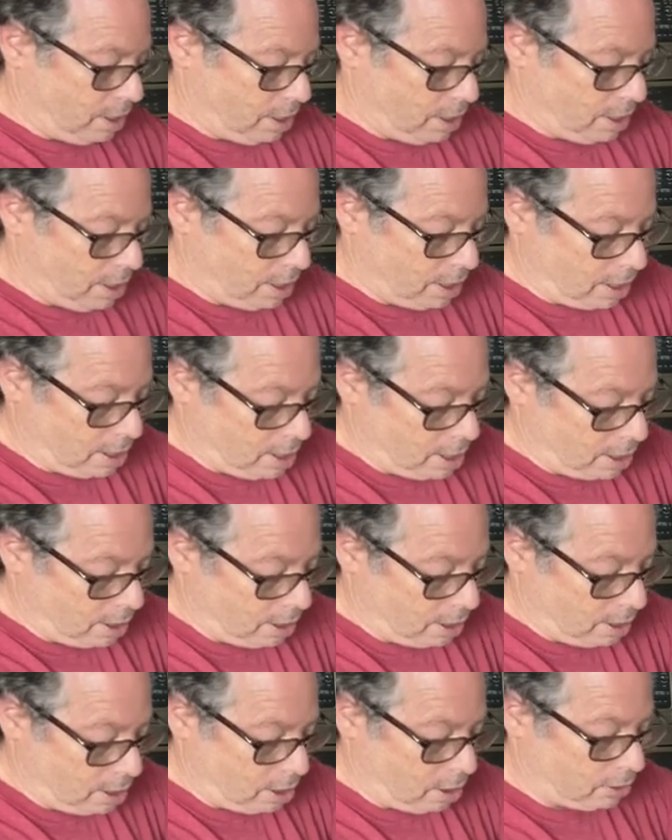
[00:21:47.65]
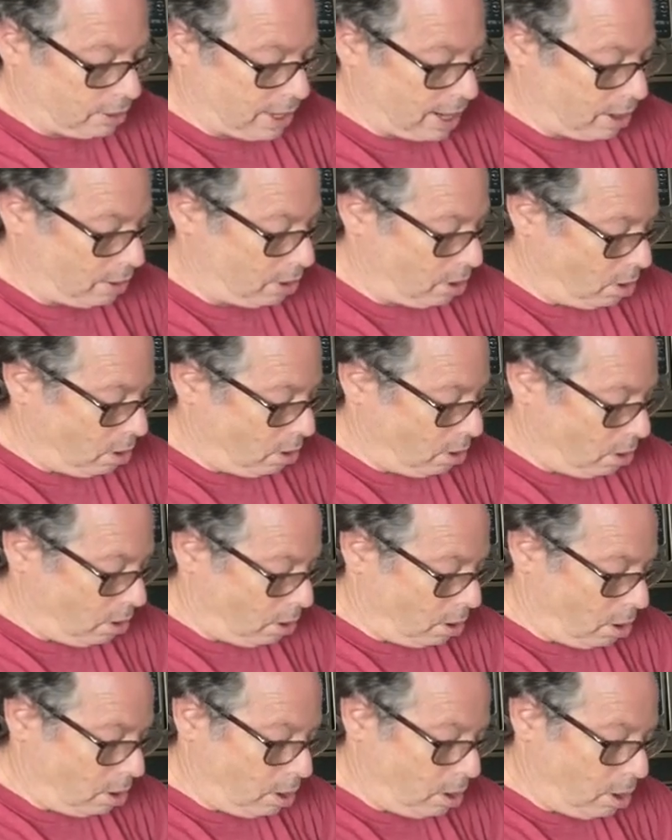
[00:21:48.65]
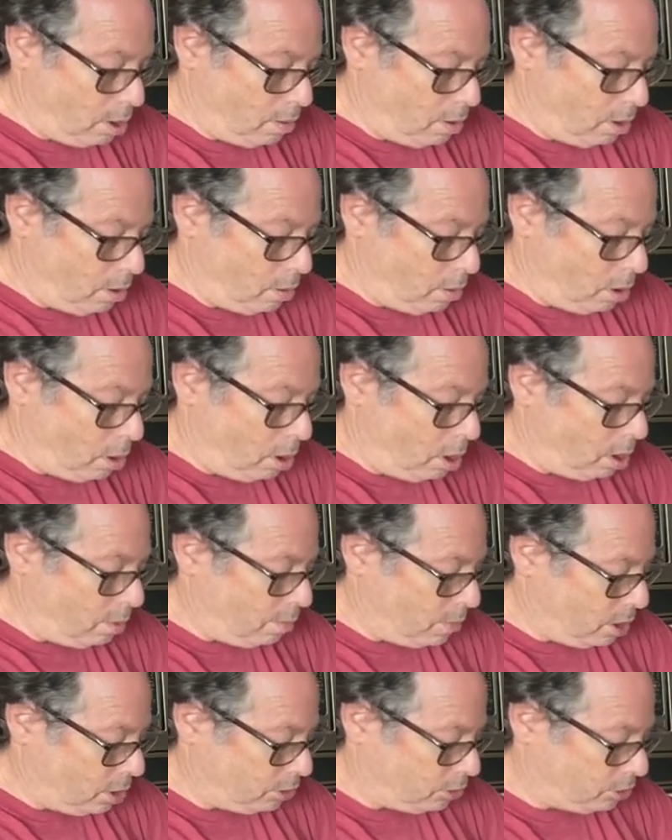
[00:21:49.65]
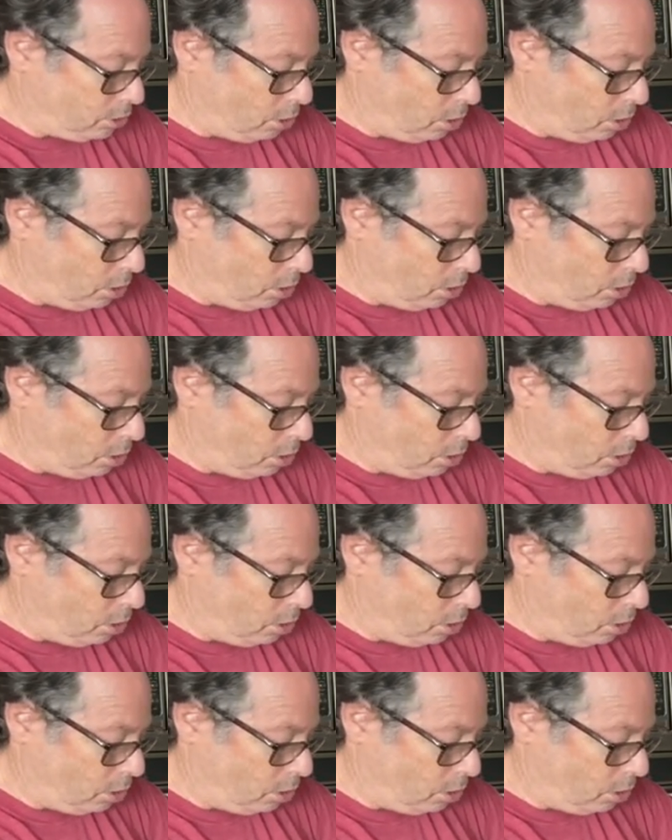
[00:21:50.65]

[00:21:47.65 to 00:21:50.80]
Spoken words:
and kind of go down almost